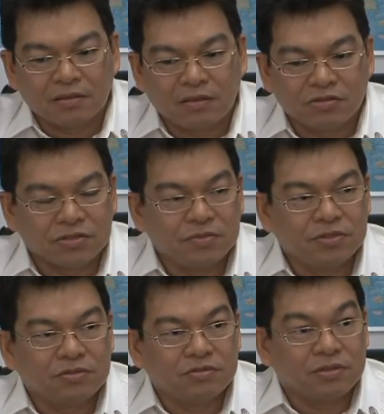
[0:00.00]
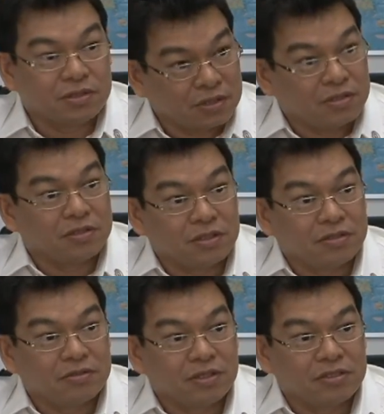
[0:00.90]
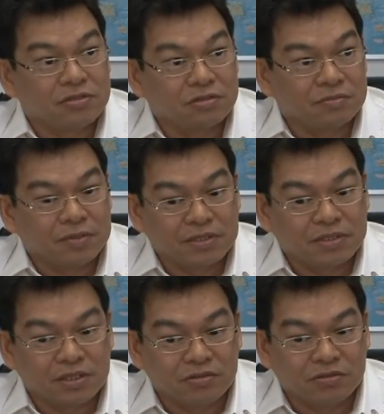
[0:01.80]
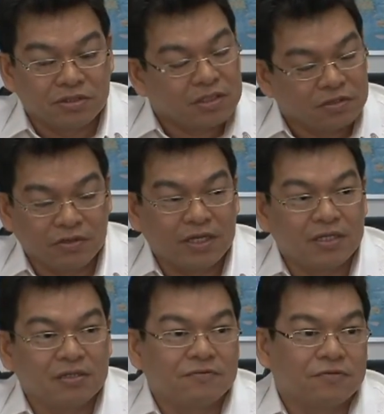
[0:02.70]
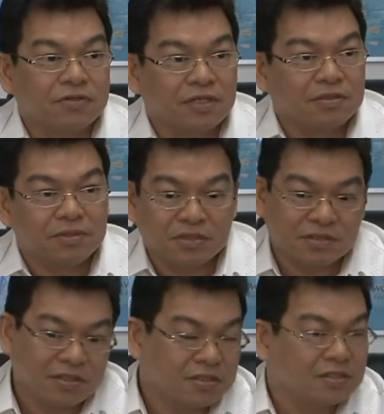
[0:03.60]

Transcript: contribute to the deterioration of peace and security. And we cannot afford that because it